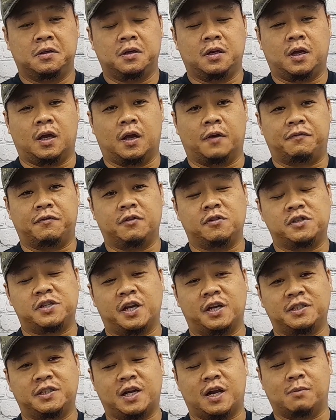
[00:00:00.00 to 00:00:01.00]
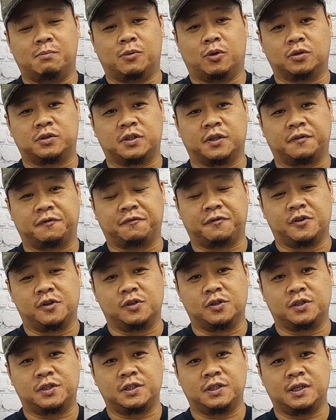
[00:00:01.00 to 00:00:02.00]
If you change that
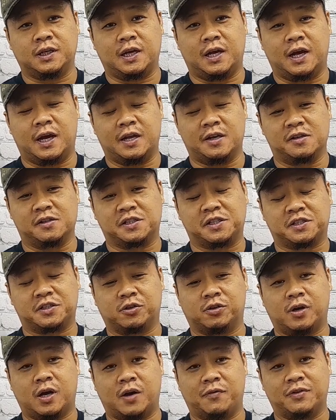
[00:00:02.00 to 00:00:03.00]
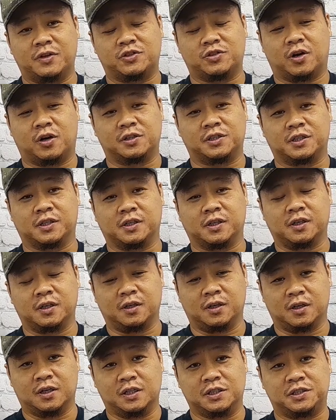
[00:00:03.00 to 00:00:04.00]
multi-fuse and you're still having charging
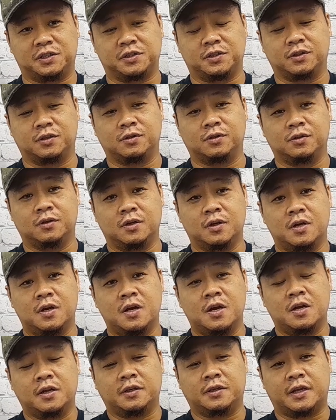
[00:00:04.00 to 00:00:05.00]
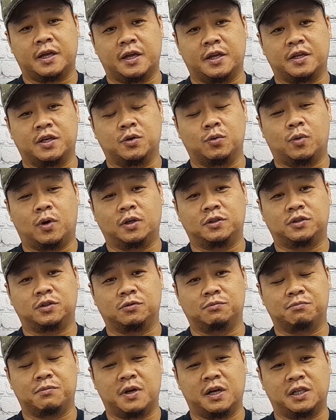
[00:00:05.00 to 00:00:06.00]
issue, then you want to
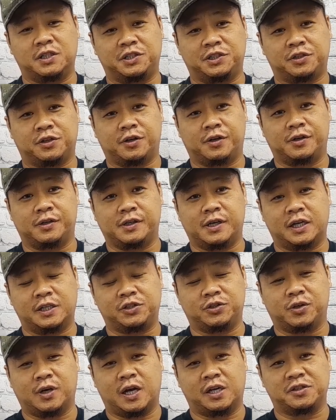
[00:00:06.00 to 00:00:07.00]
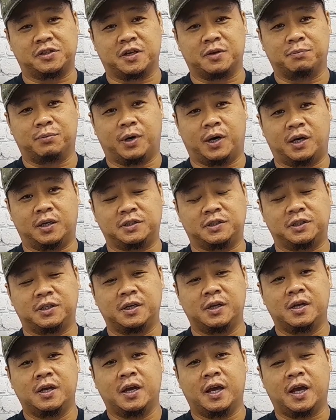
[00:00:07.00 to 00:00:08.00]
make sure that you actually bought
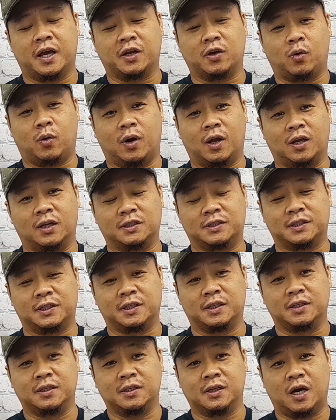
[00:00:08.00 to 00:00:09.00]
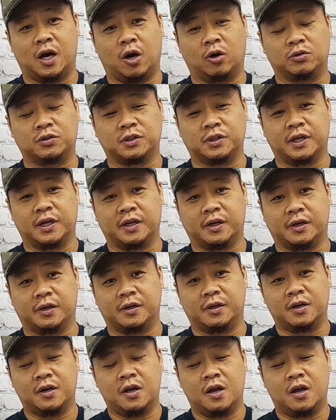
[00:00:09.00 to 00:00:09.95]
a quality alternator.